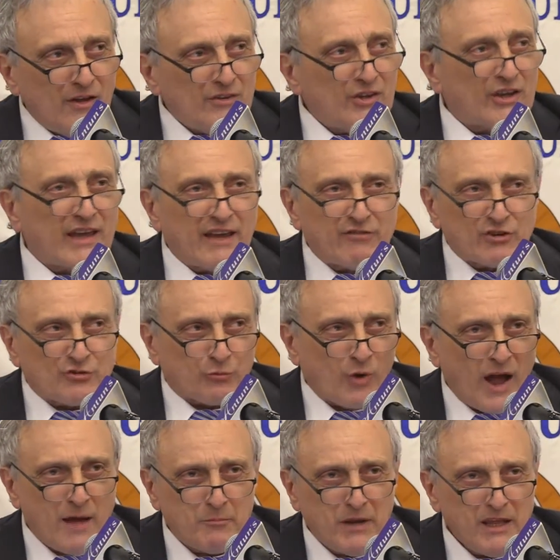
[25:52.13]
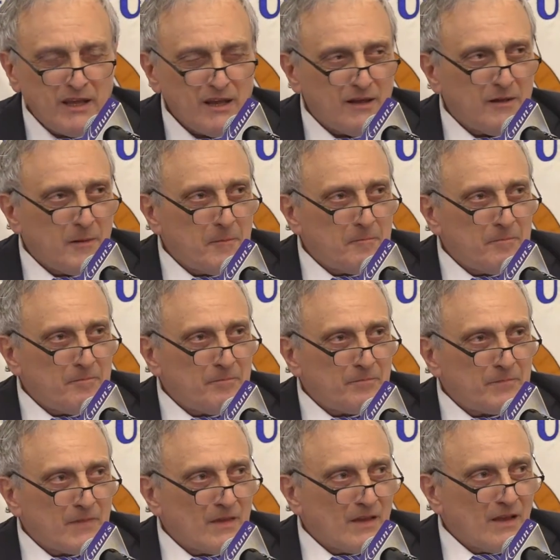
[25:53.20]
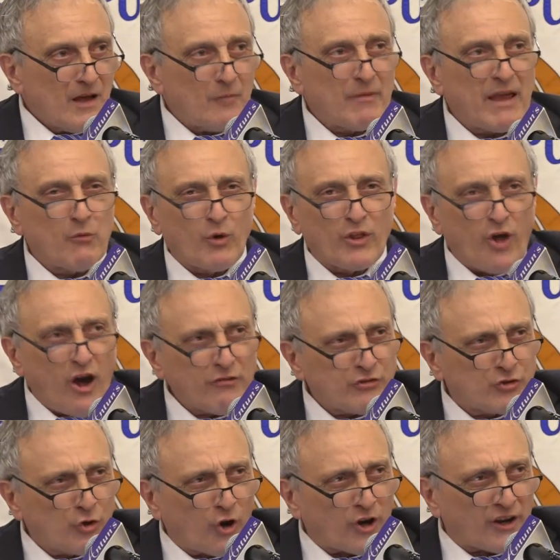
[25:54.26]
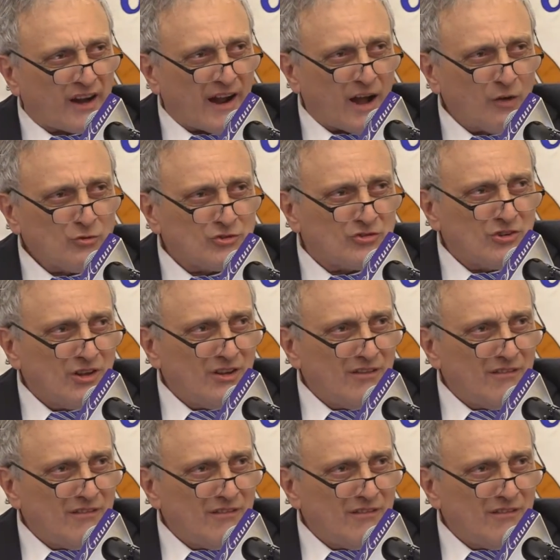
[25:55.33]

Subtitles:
you gave us Romney, a man with offshore accounts,